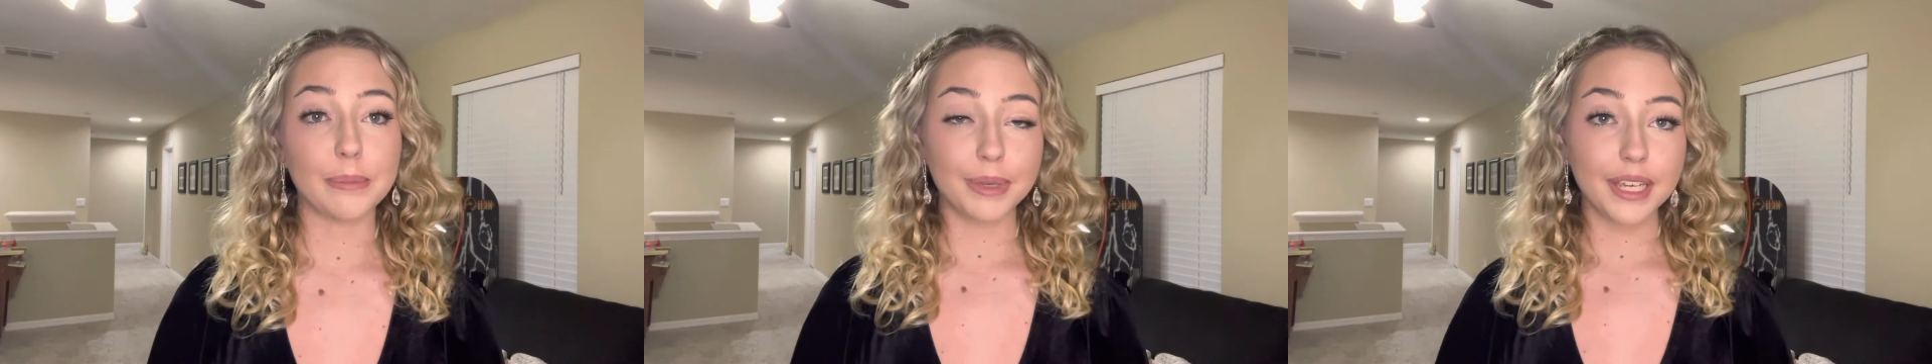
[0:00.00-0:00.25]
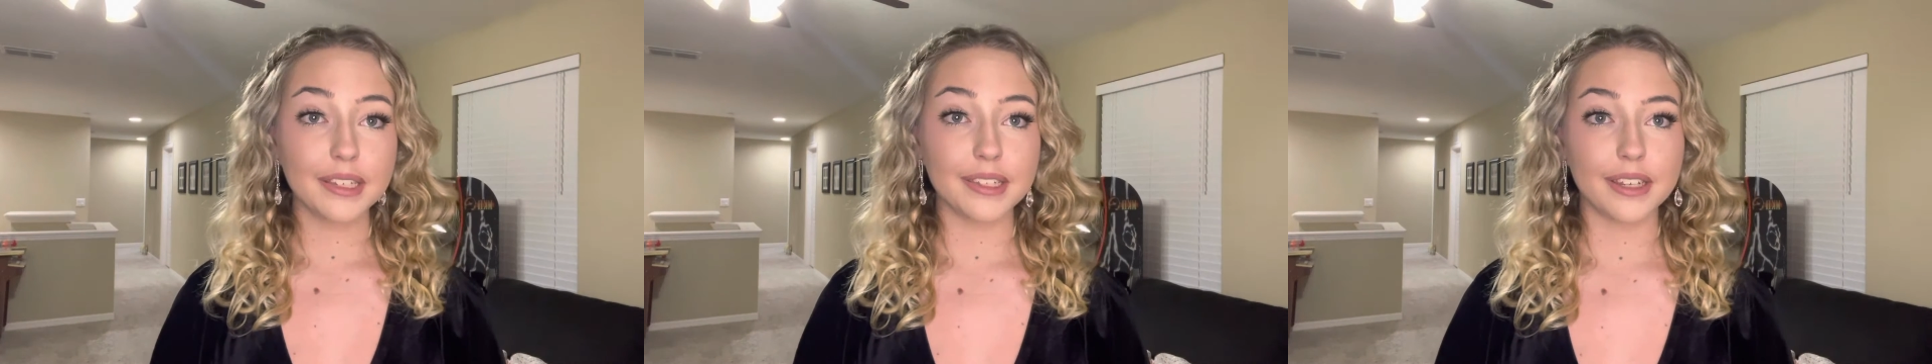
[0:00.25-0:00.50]

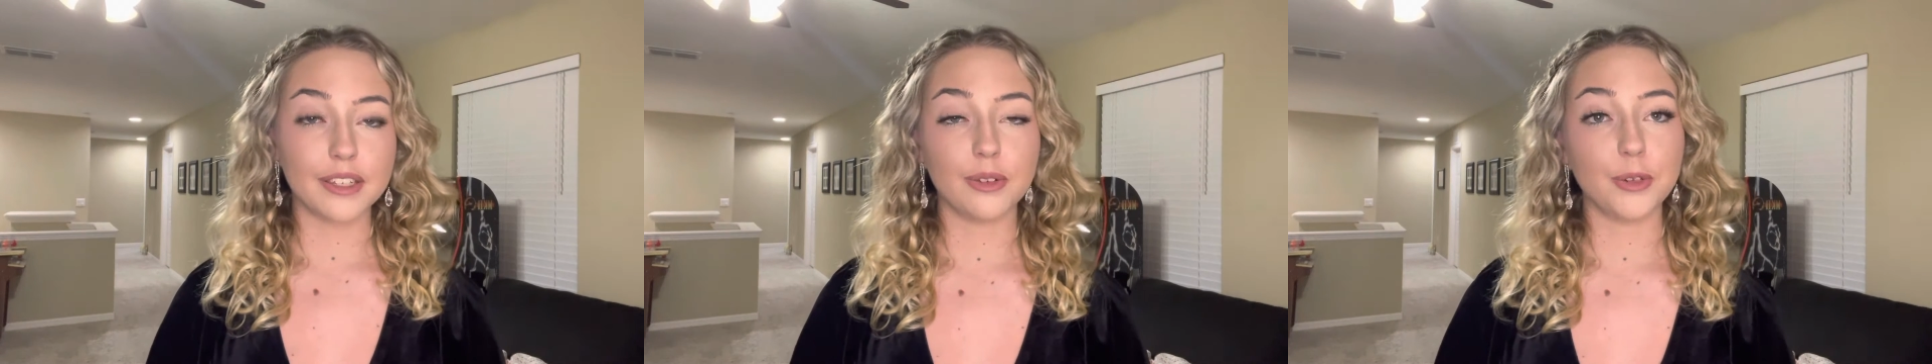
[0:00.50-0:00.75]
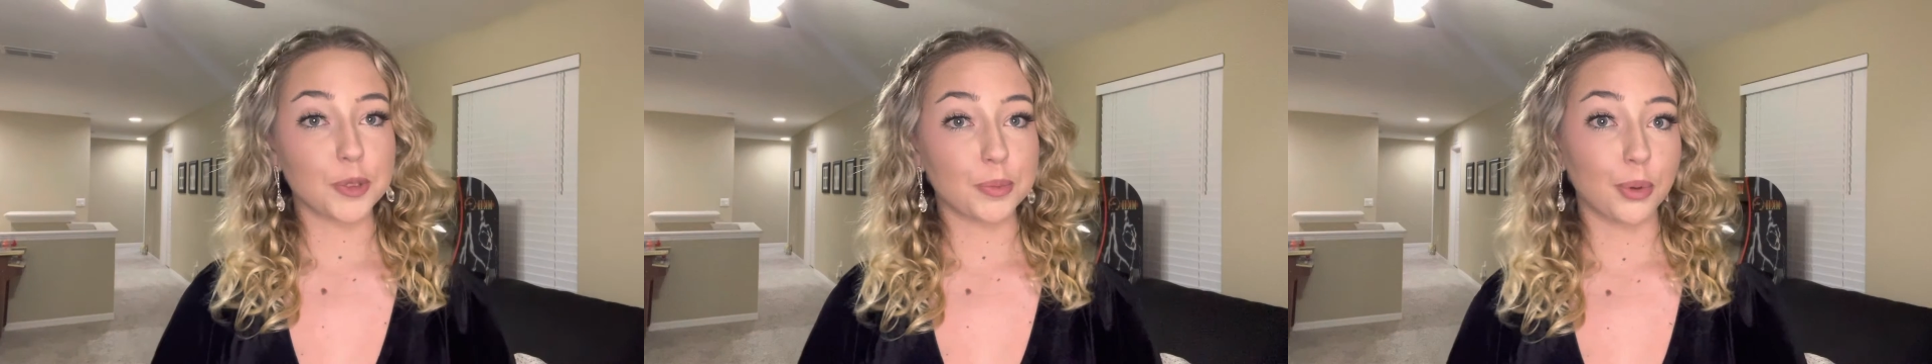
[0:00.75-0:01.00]
pieces you
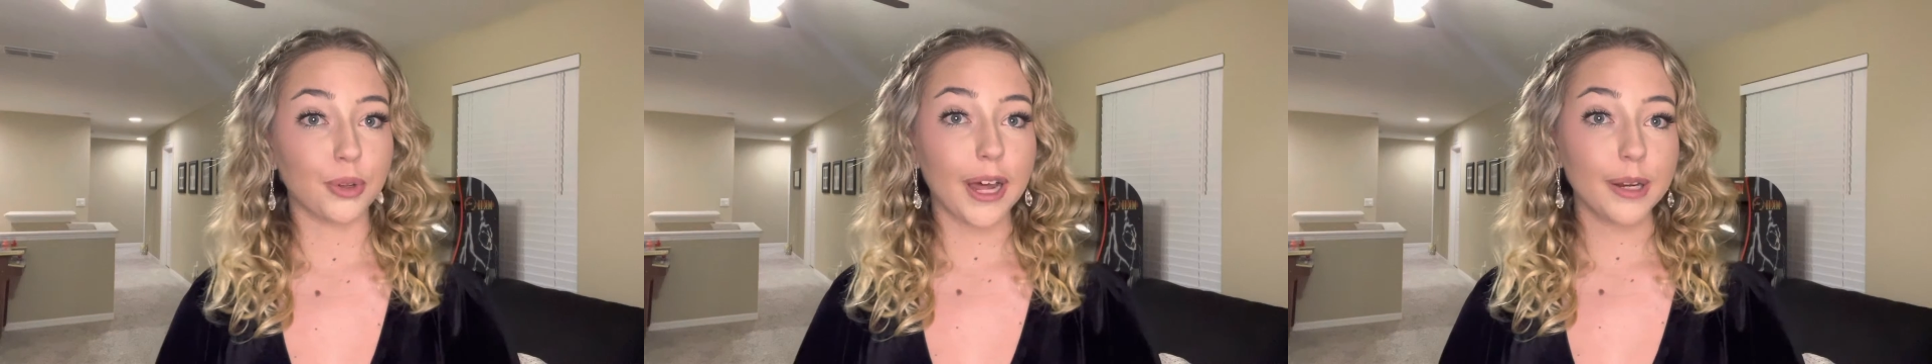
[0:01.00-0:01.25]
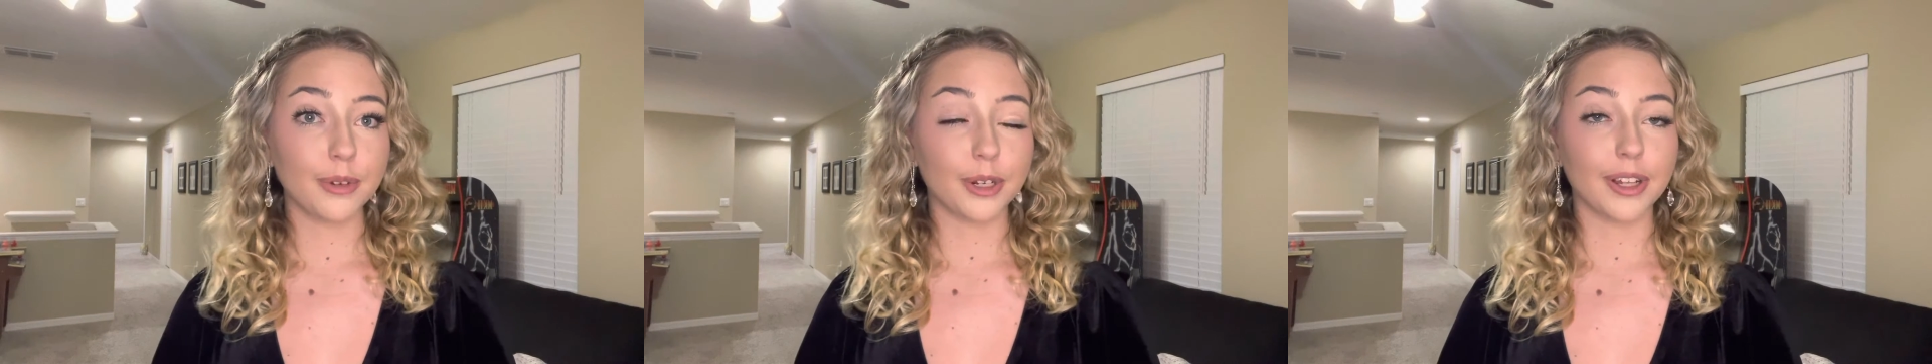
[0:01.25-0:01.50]
need to pull out
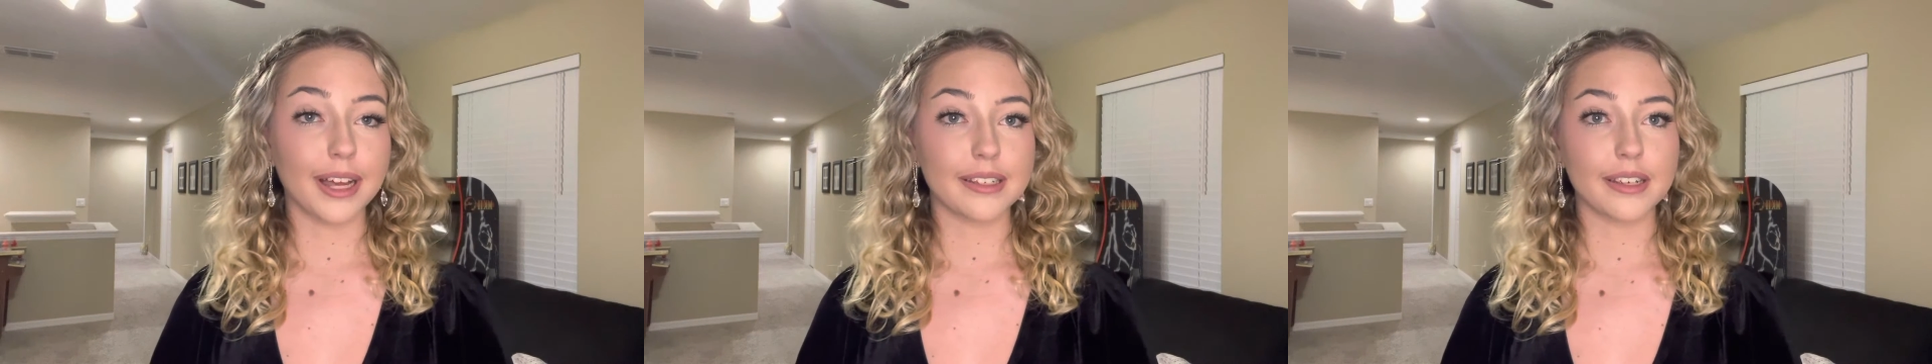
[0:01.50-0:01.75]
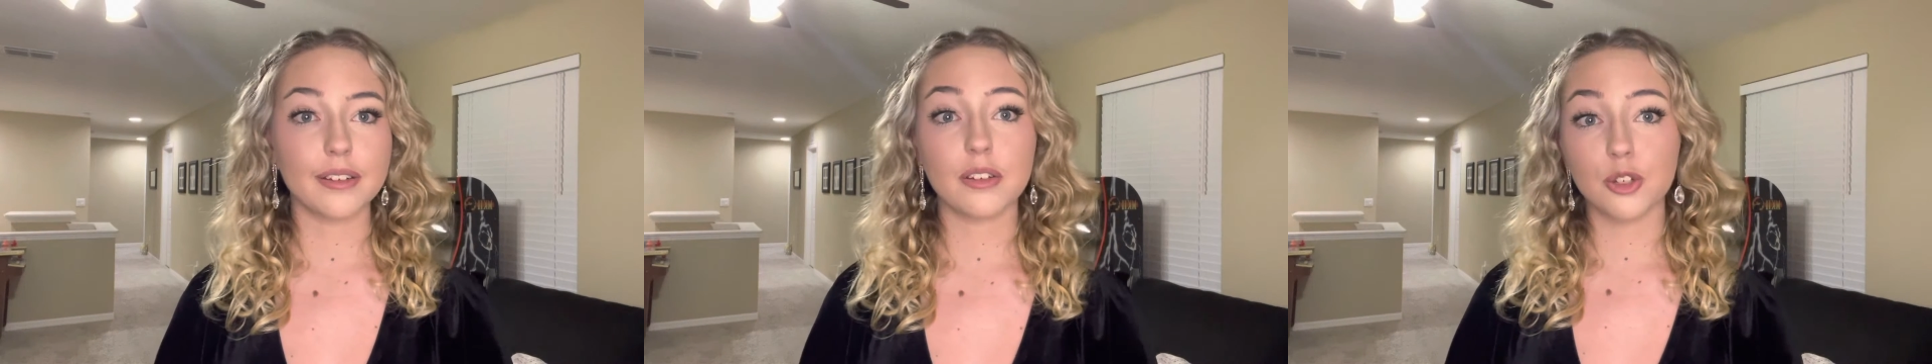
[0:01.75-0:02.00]
of your
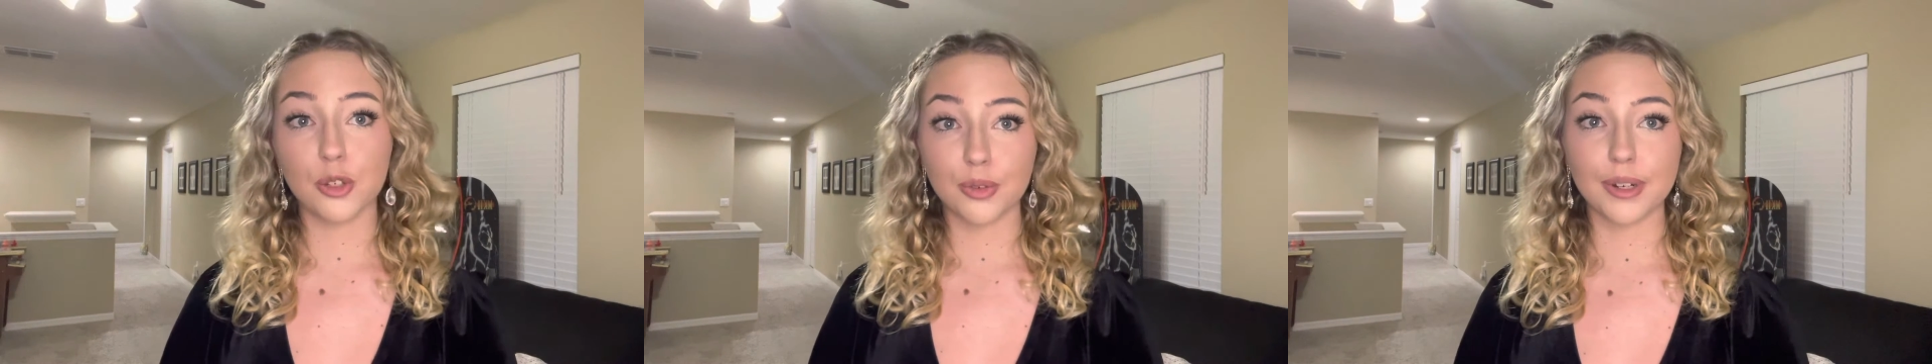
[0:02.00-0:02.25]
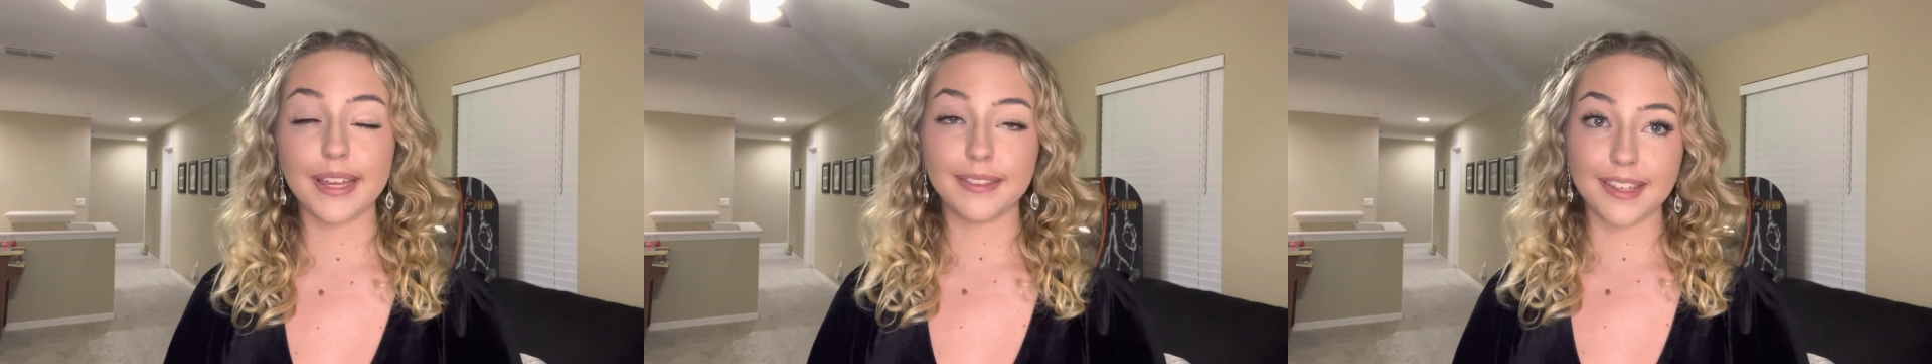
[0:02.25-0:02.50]
closet to
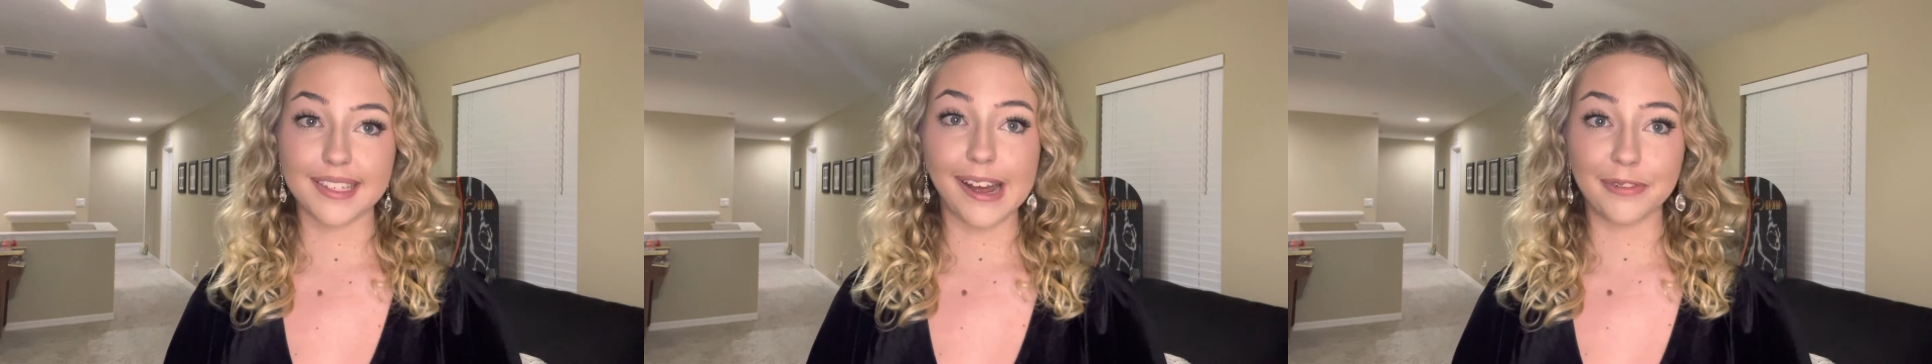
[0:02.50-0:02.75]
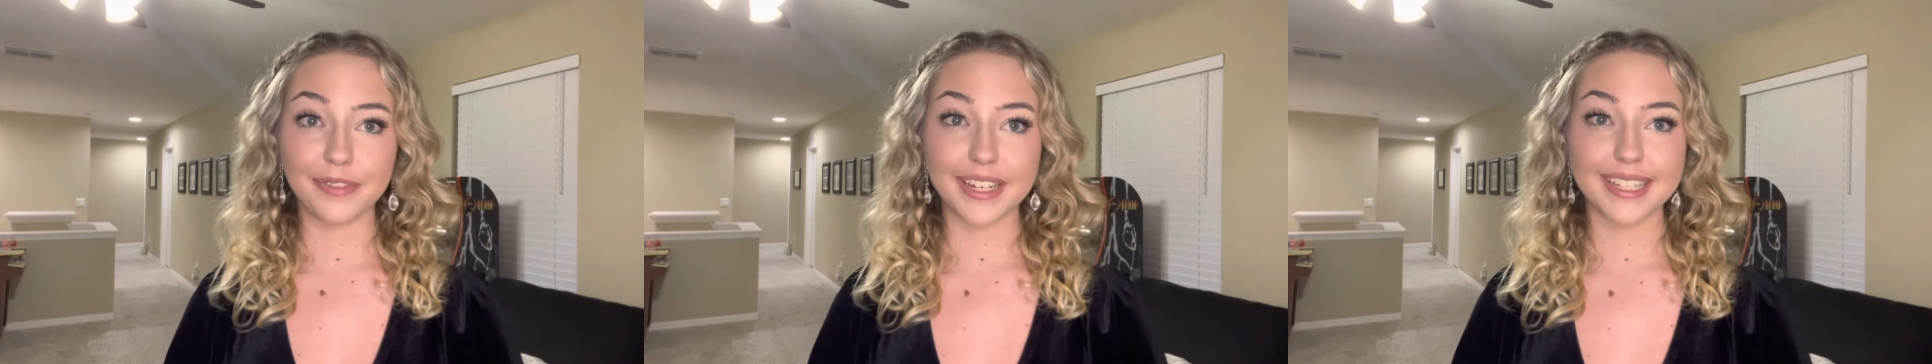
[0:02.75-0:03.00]
create these
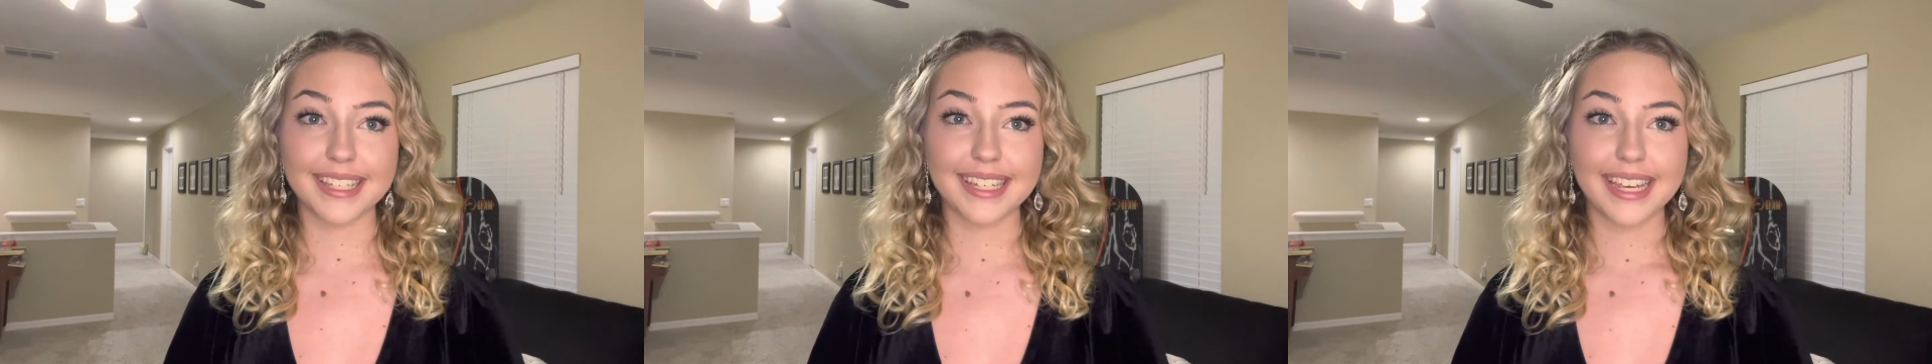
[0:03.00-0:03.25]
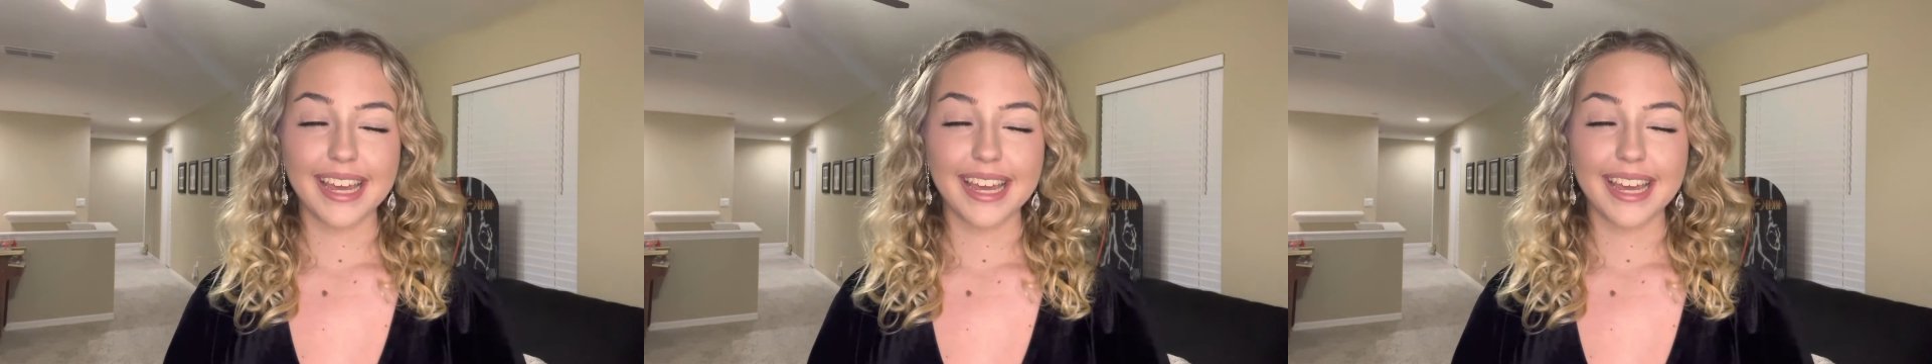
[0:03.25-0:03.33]
outfits.